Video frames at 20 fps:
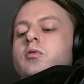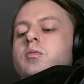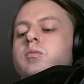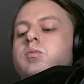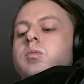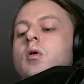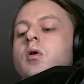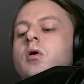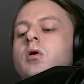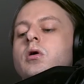
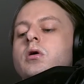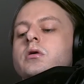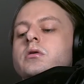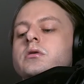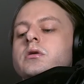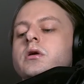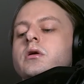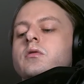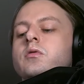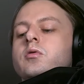more,
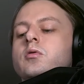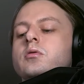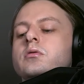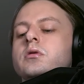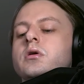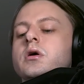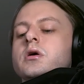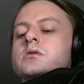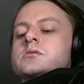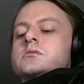neither
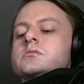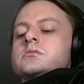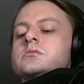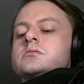less.